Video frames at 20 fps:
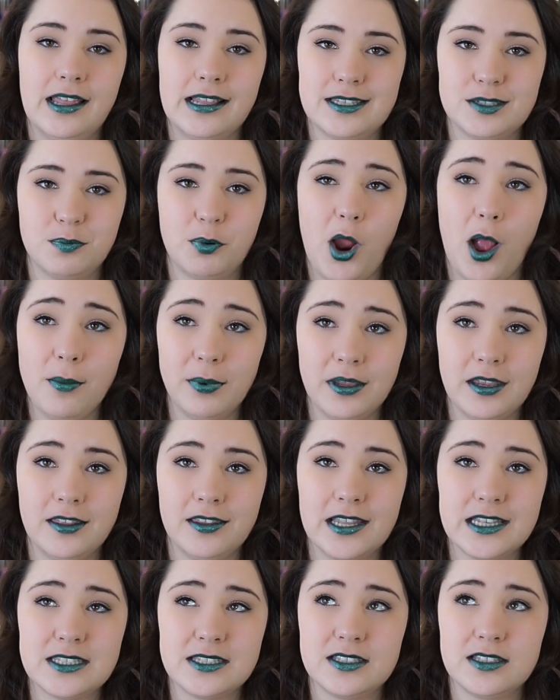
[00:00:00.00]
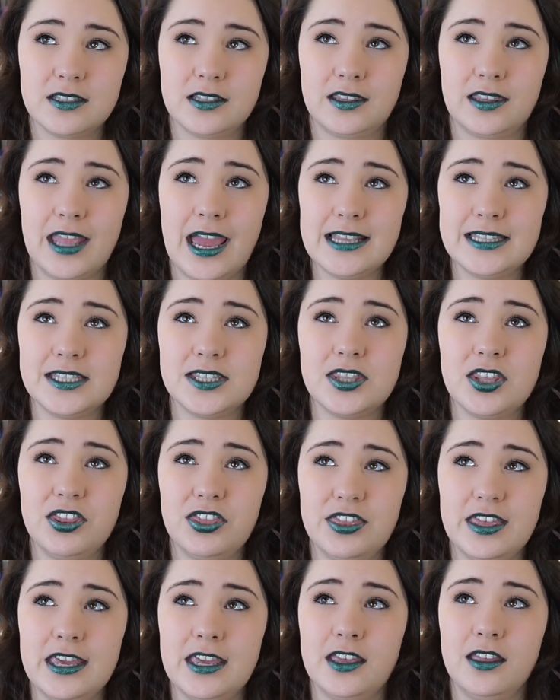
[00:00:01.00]
that's probably, that's, that's
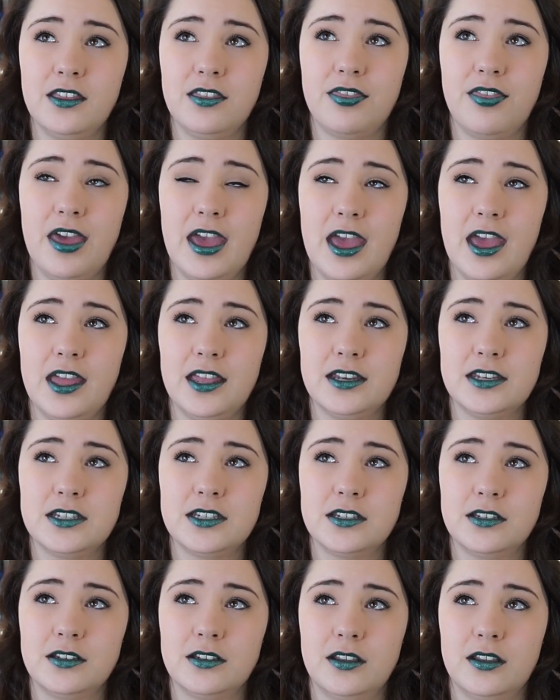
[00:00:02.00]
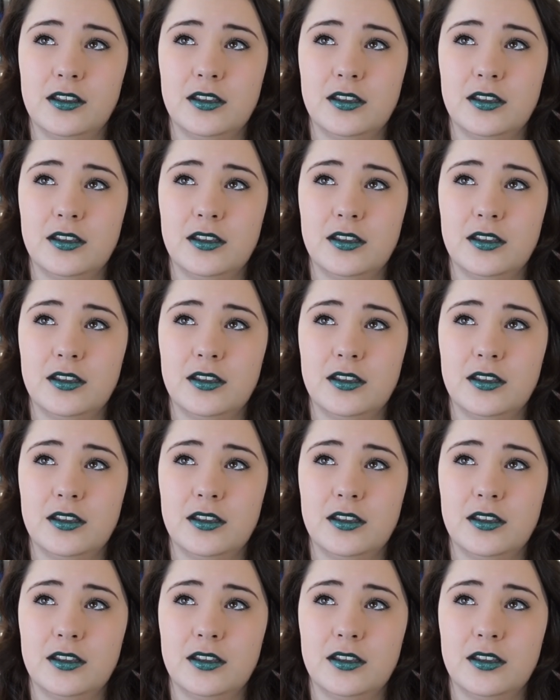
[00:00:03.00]
the thing that